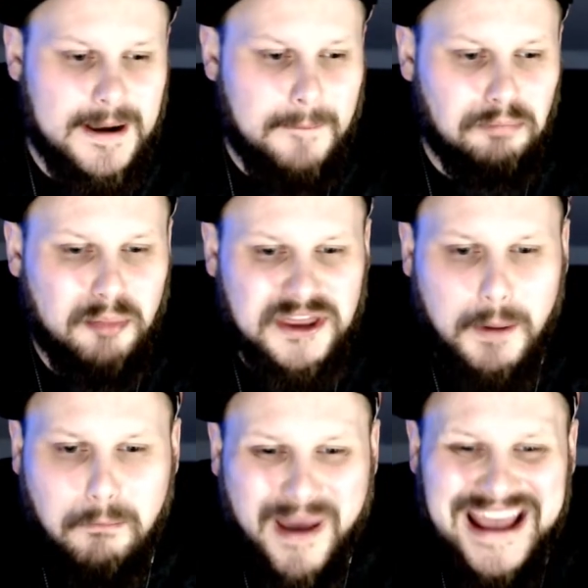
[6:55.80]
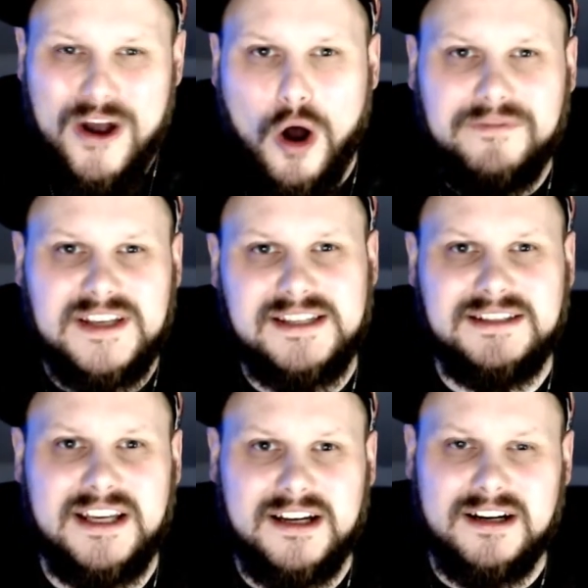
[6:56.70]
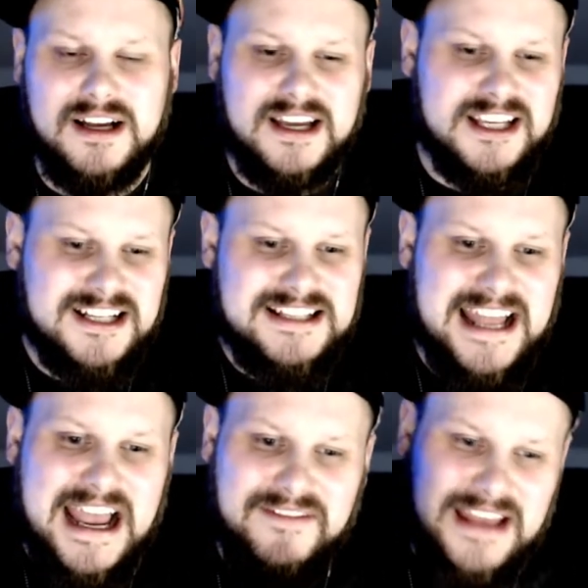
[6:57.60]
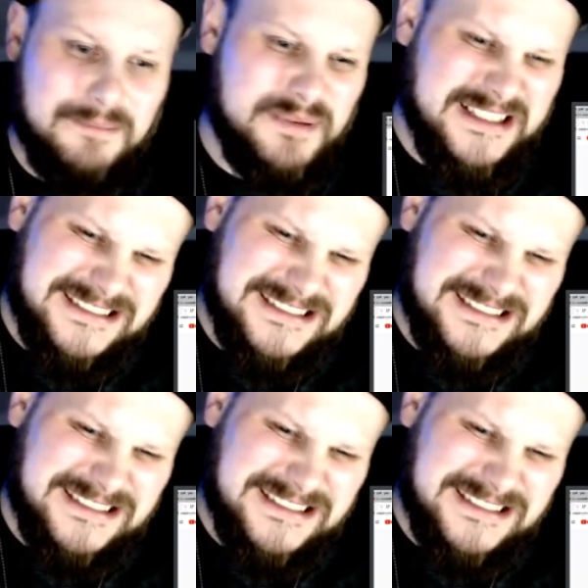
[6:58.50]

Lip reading: But the payoff isn't there. He doesn't have that big